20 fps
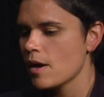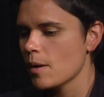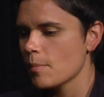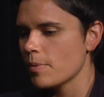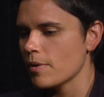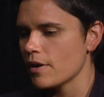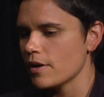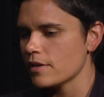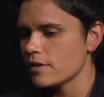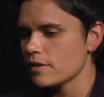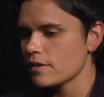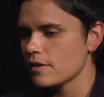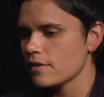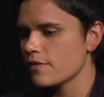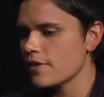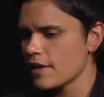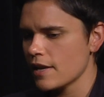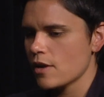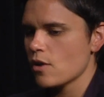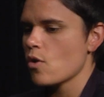But
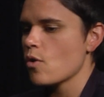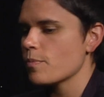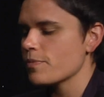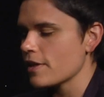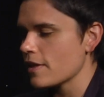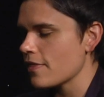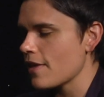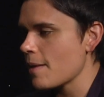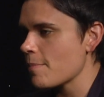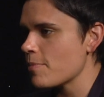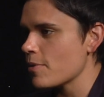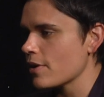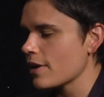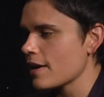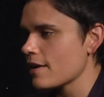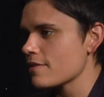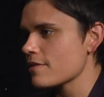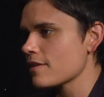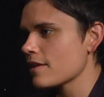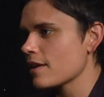then I hope that book
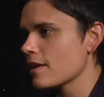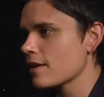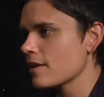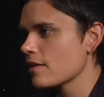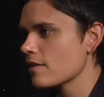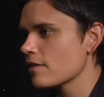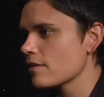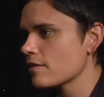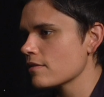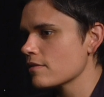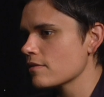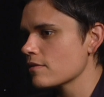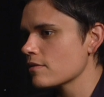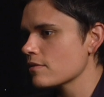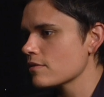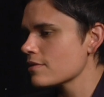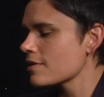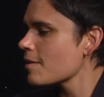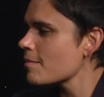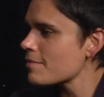has like
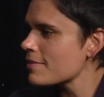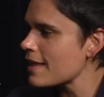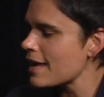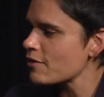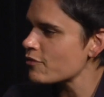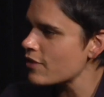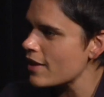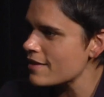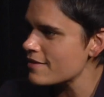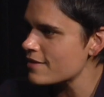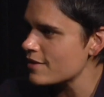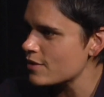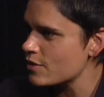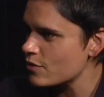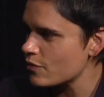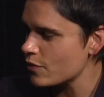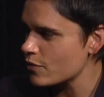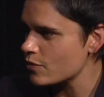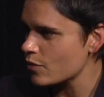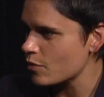some life
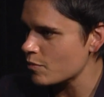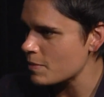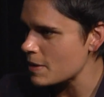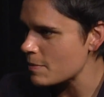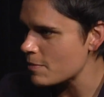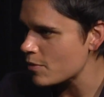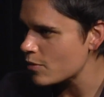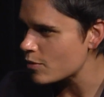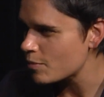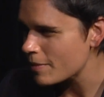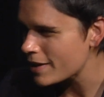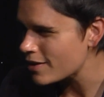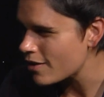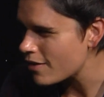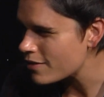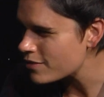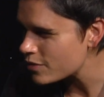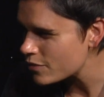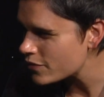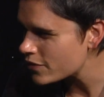lessons for certain people who might
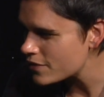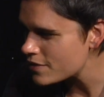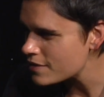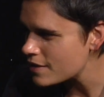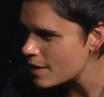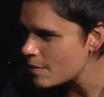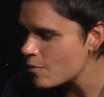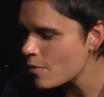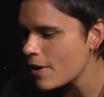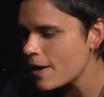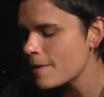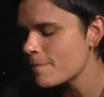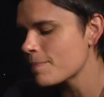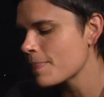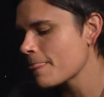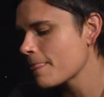also feel the same way.